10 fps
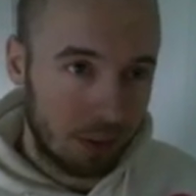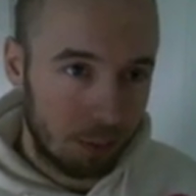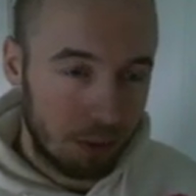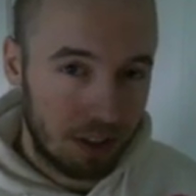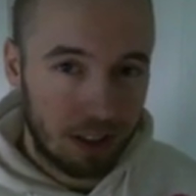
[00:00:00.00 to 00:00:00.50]

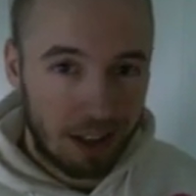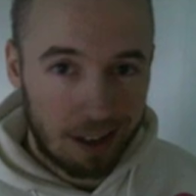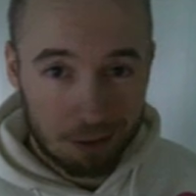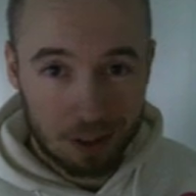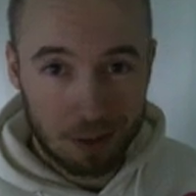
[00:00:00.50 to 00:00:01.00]
minion
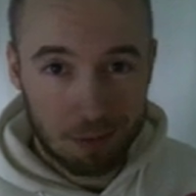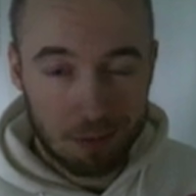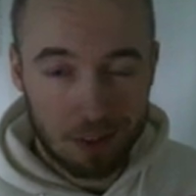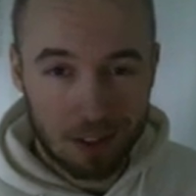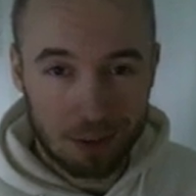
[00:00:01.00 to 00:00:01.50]
life
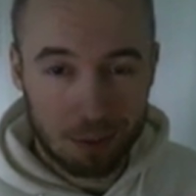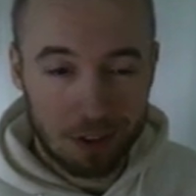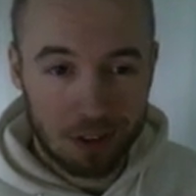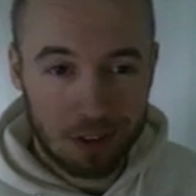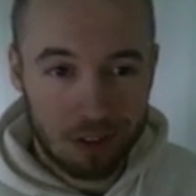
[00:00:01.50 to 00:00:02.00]
gem has
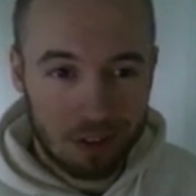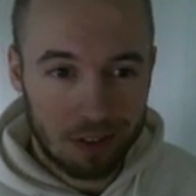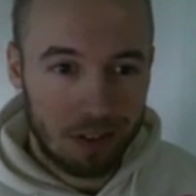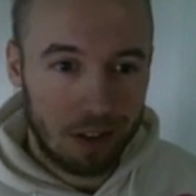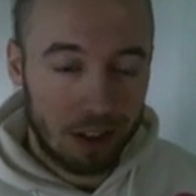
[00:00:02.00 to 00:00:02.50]
been
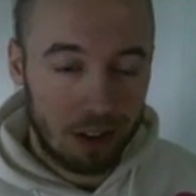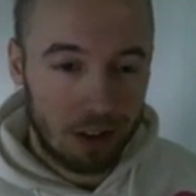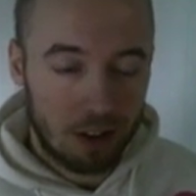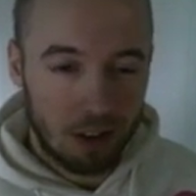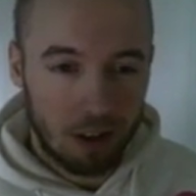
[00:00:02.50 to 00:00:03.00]

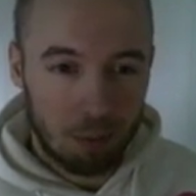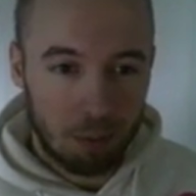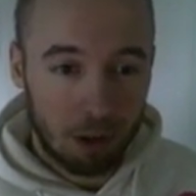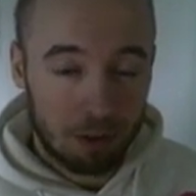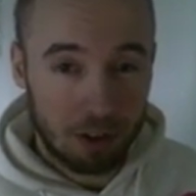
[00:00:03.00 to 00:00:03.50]

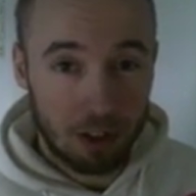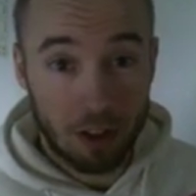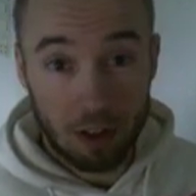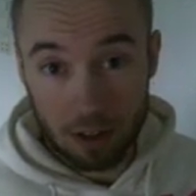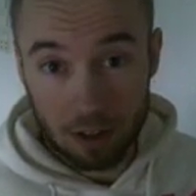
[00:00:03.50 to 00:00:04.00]
buffed a
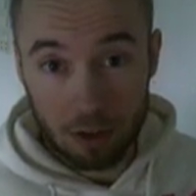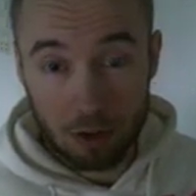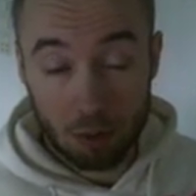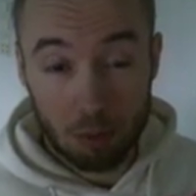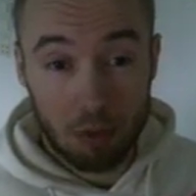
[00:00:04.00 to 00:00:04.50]
lot
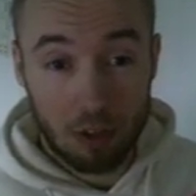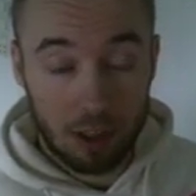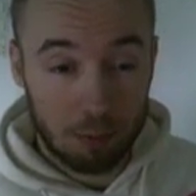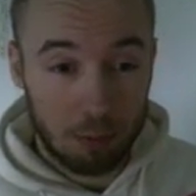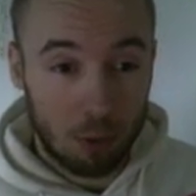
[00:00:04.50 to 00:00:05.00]
to
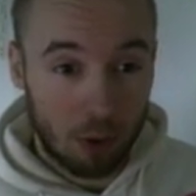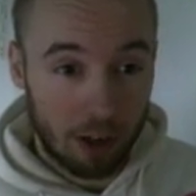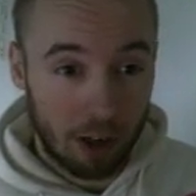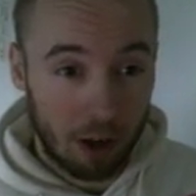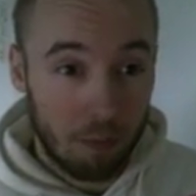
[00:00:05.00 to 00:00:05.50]
have more
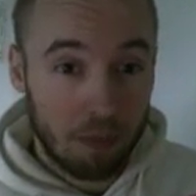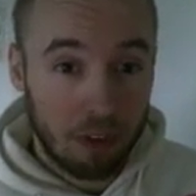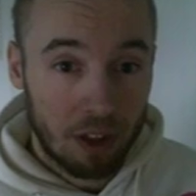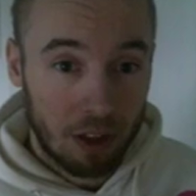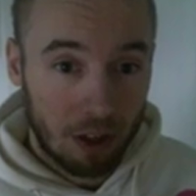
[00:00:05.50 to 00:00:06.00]
now,
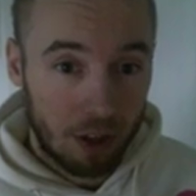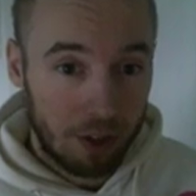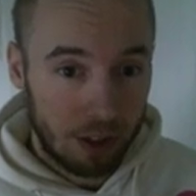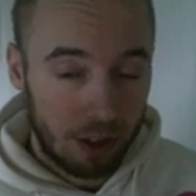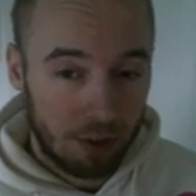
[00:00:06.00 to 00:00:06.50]
and
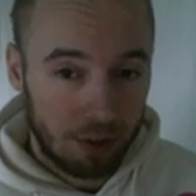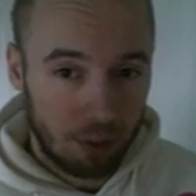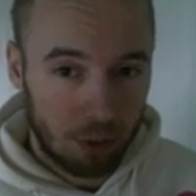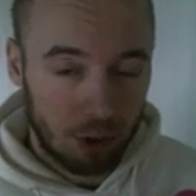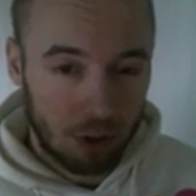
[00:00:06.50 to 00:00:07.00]
then have
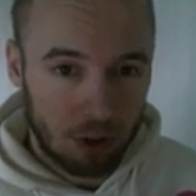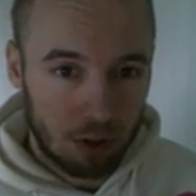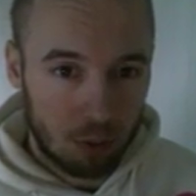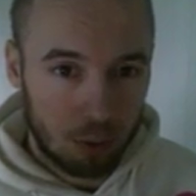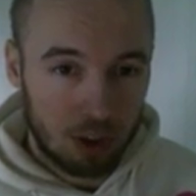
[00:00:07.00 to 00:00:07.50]
some
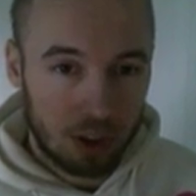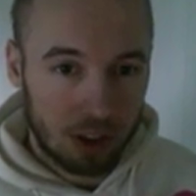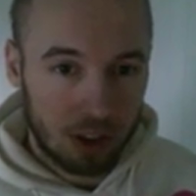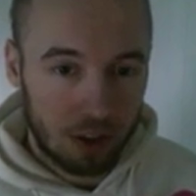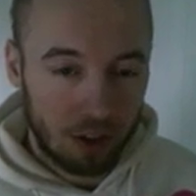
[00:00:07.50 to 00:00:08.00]

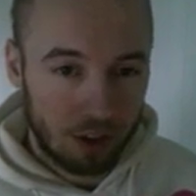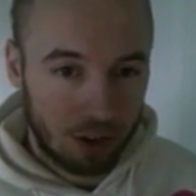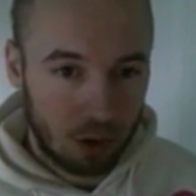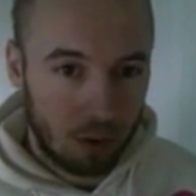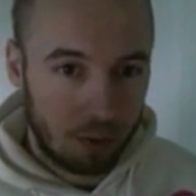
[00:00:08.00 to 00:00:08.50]
regen on the
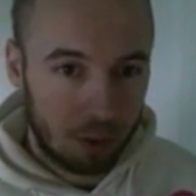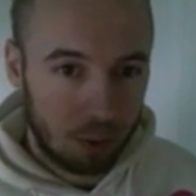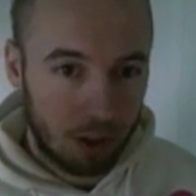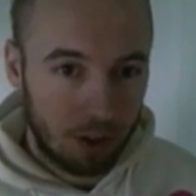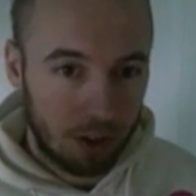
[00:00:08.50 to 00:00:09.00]
golems as
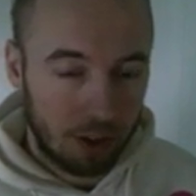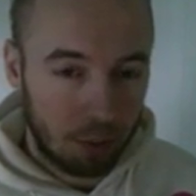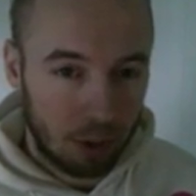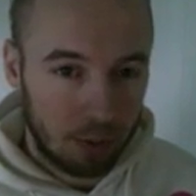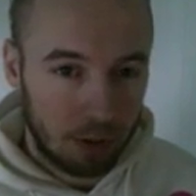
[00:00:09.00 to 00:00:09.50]
well, then they're
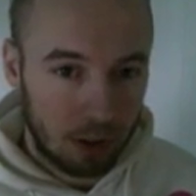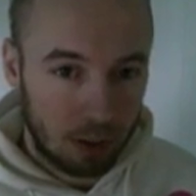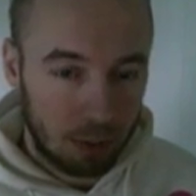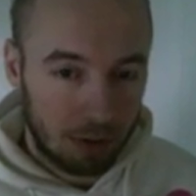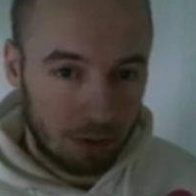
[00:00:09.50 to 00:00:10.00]
probably
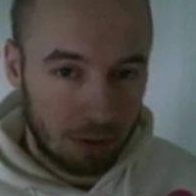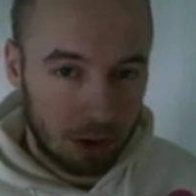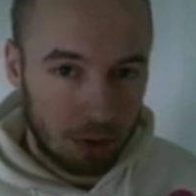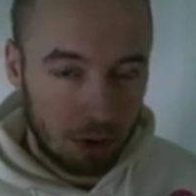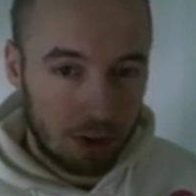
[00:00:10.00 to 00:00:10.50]
gonna be
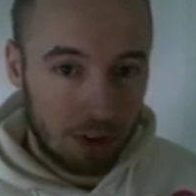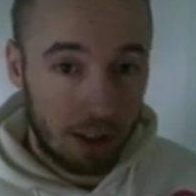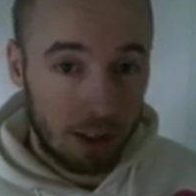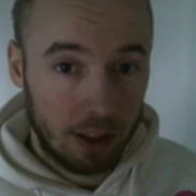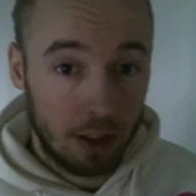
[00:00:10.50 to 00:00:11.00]
really really
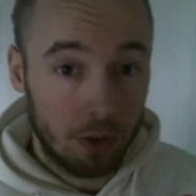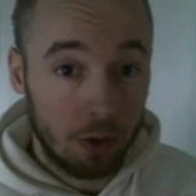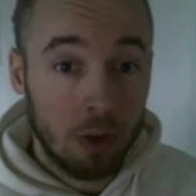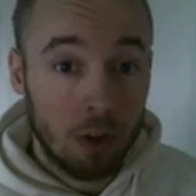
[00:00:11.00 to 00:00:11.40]
tanky and you